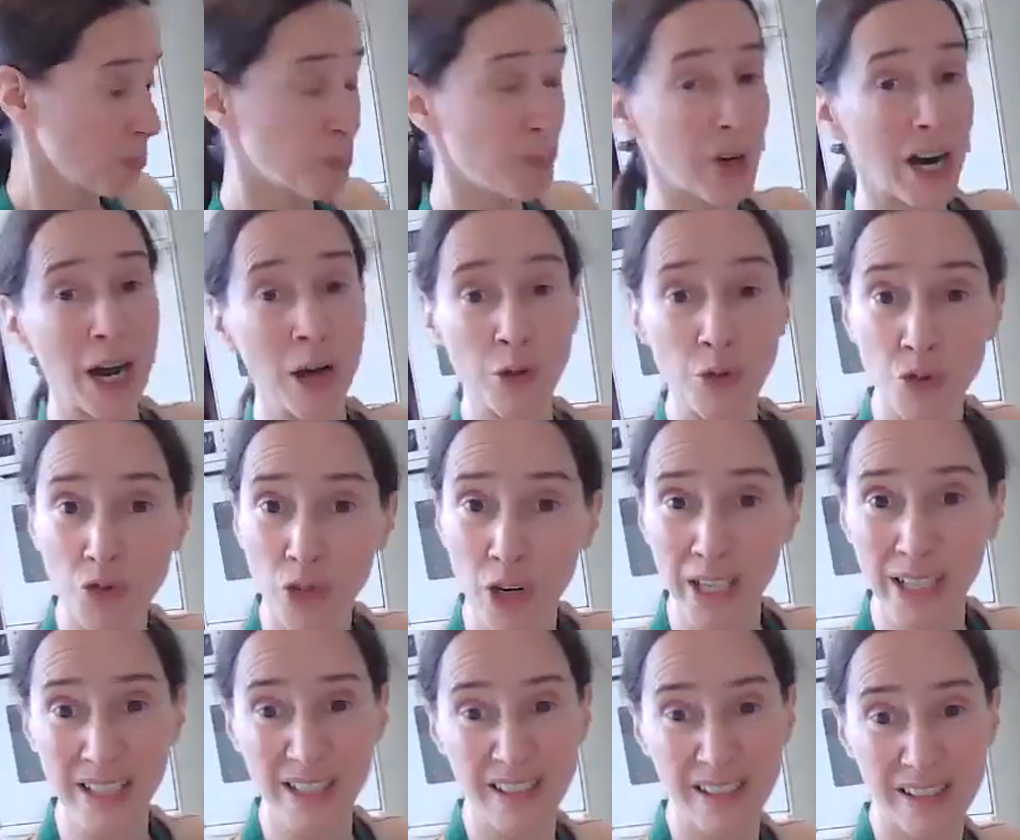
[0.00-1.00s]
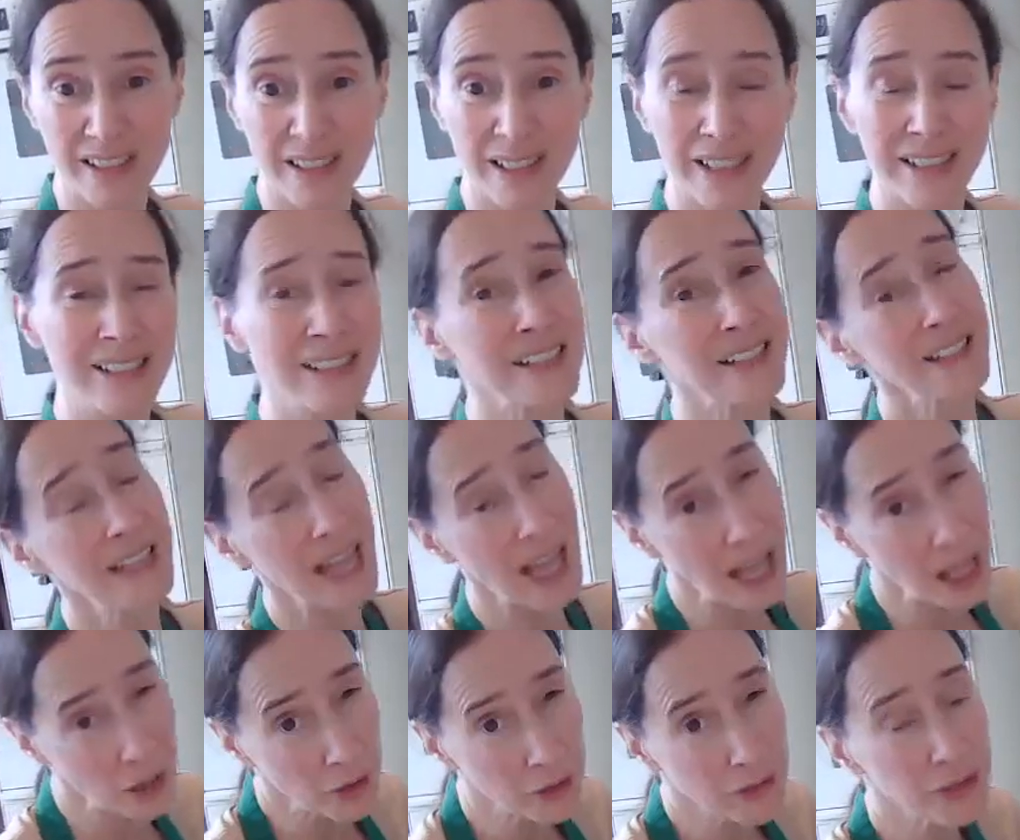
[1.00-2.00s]
brown rice, is
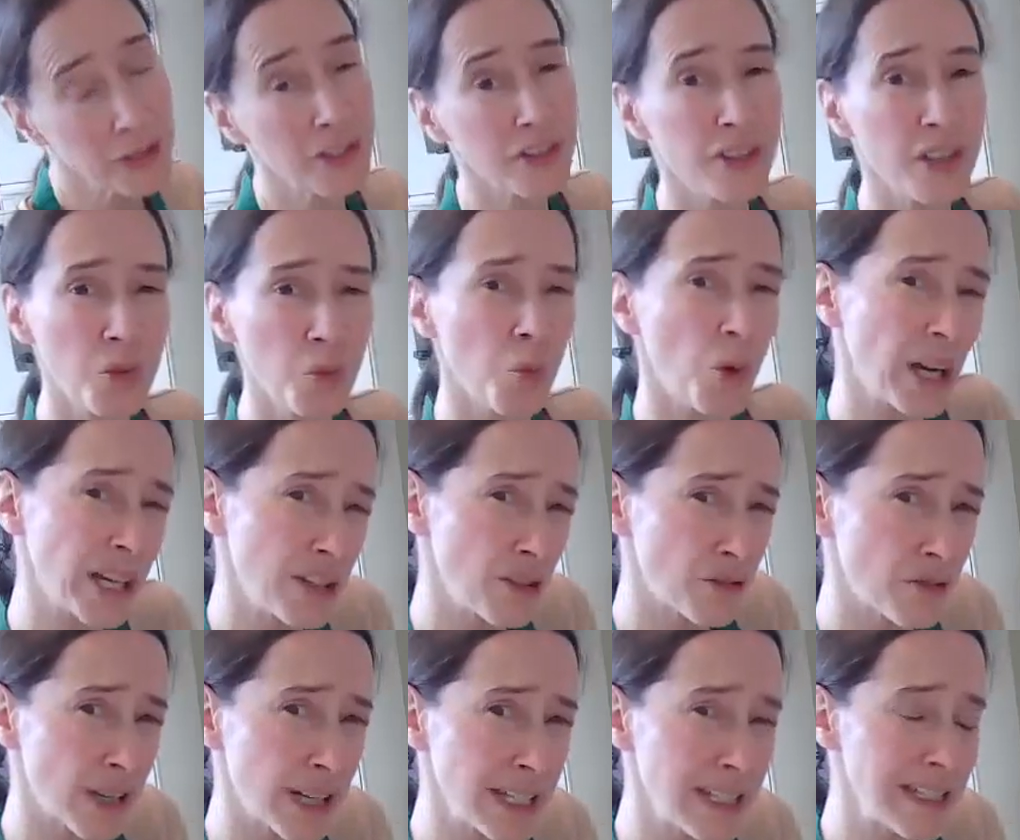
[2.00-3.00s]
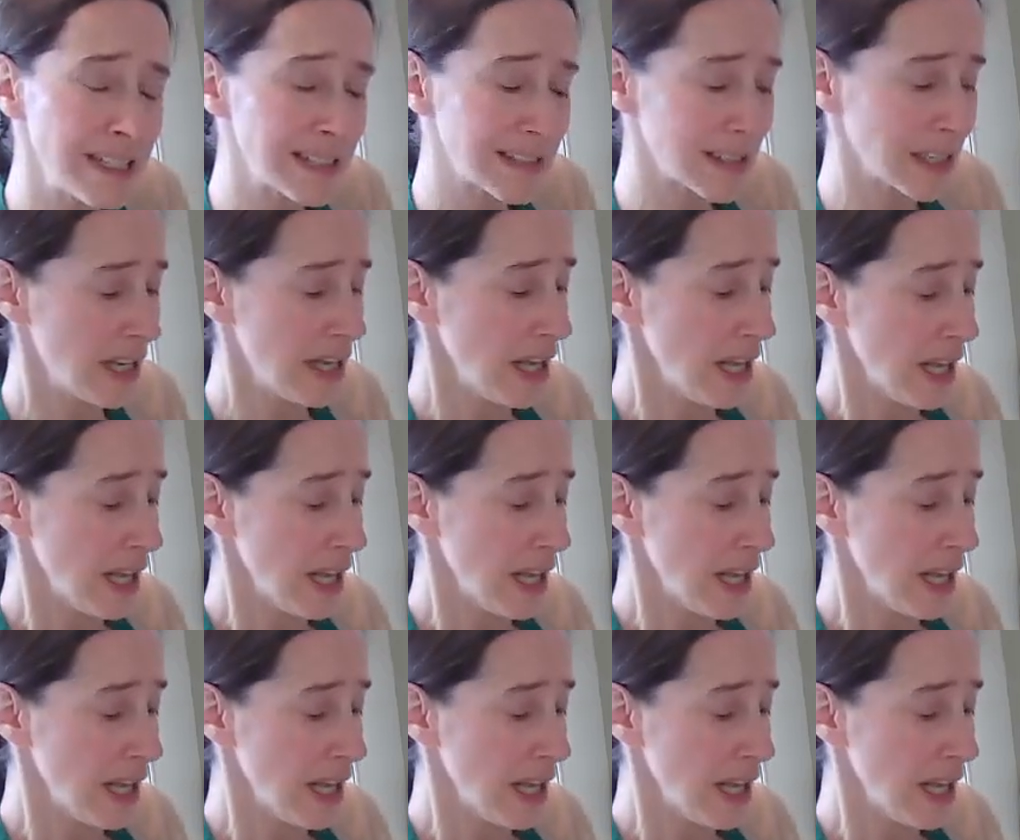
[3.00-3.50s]
healthier than white rice.